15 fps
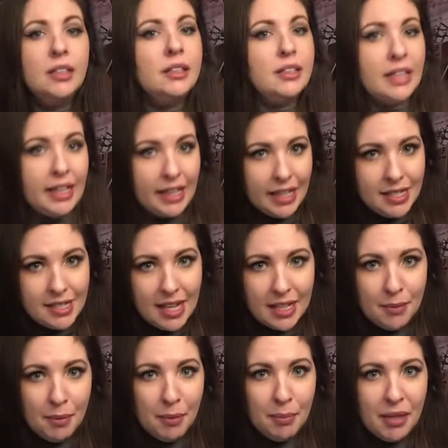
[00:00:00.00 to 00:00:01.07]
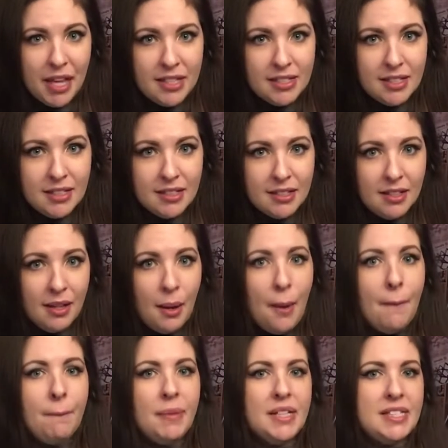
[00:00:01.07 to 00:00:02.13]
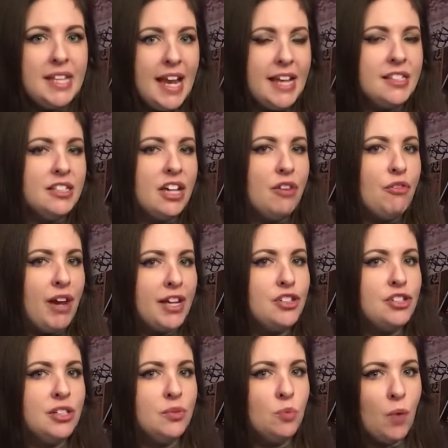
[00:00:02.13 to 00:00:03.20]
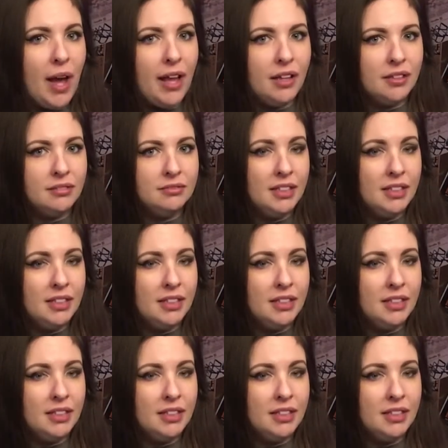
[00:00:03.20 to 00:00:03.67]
like I said, be pleasant, but take direction well.